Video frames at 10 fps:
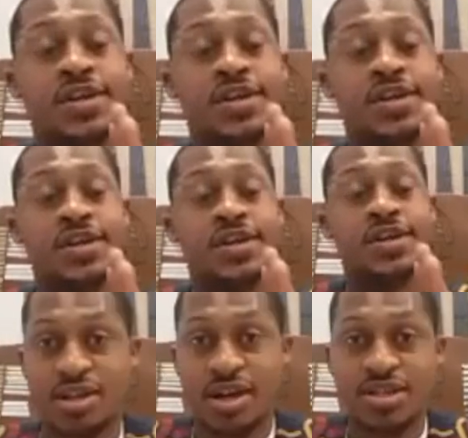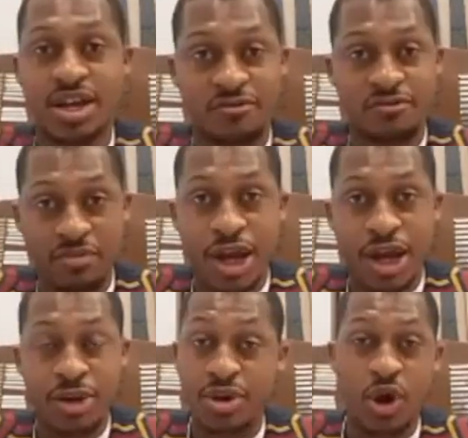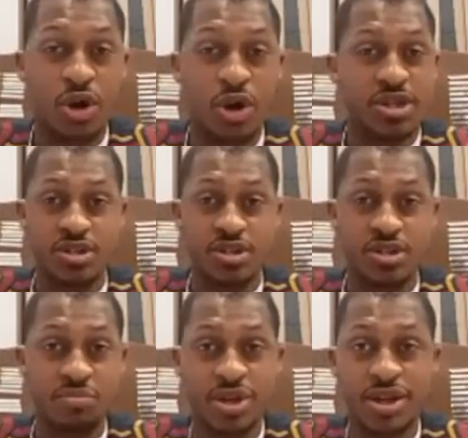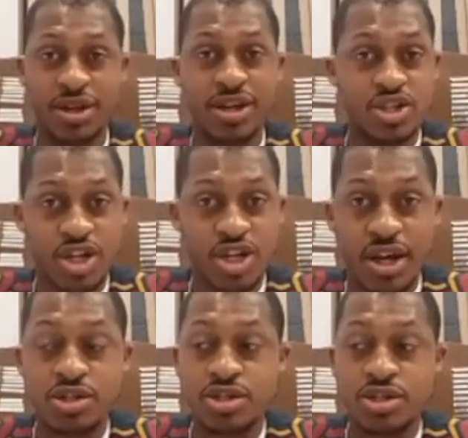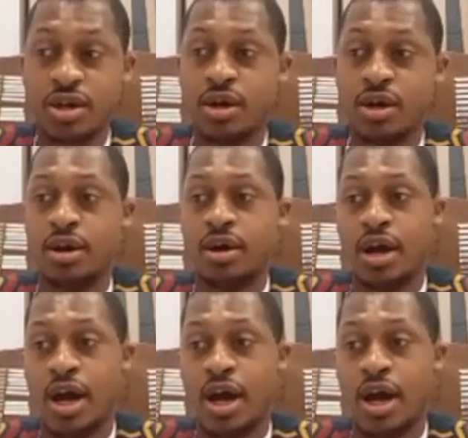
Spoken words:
and that was one of the biggest mistakes I've made because he's completely changed.